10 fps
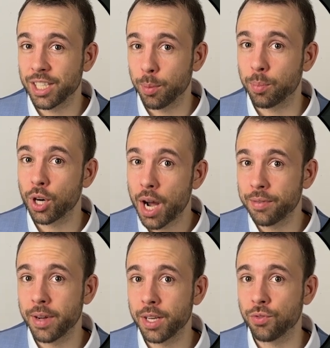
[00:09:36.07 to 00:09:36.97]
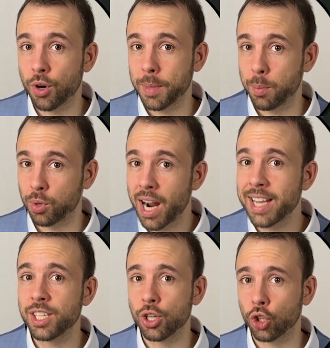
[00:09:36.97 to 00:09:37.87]
the profit from the
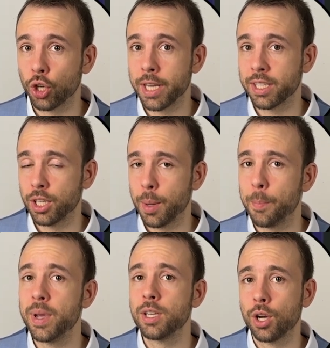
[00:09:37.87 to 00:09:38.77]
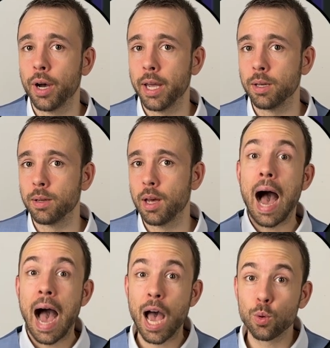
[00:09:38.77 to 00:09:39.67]
price increase in the Bitcoin,
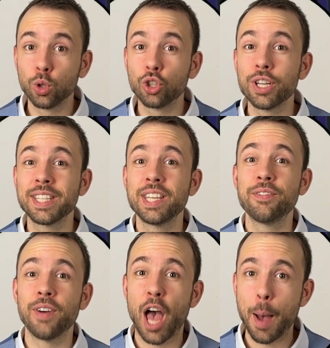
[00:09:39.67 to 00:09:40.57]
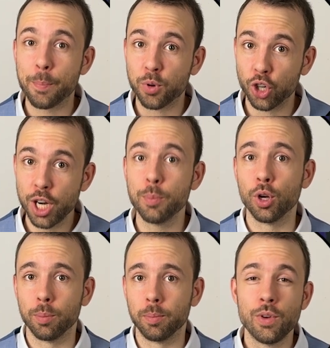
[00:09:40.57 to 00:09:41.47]
I will receive a
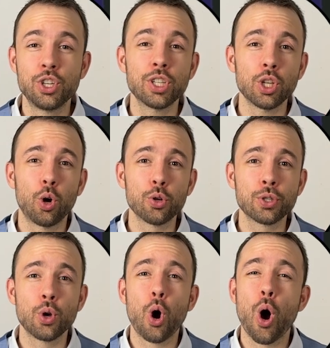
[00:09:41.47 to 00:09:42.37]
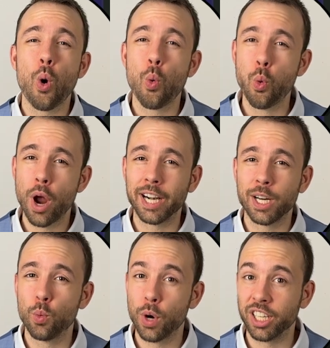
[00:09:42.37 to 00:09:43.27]
premium, which is also
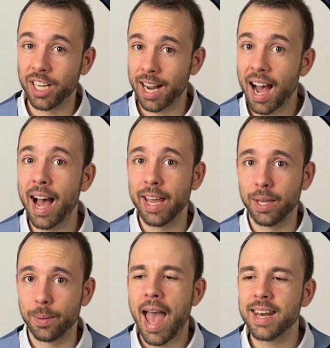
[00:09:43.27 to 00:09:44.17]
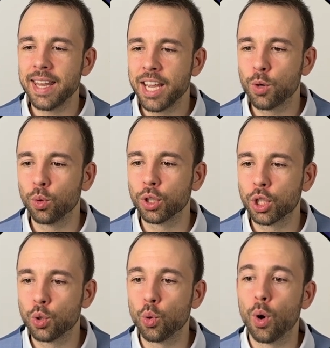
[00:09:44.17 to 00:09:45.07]
very high and equal
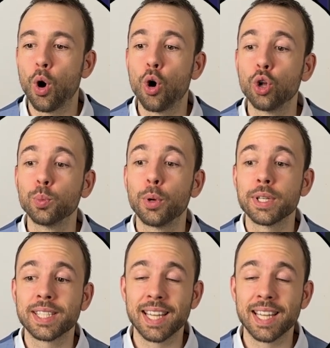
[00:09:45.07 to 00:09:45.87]
to almost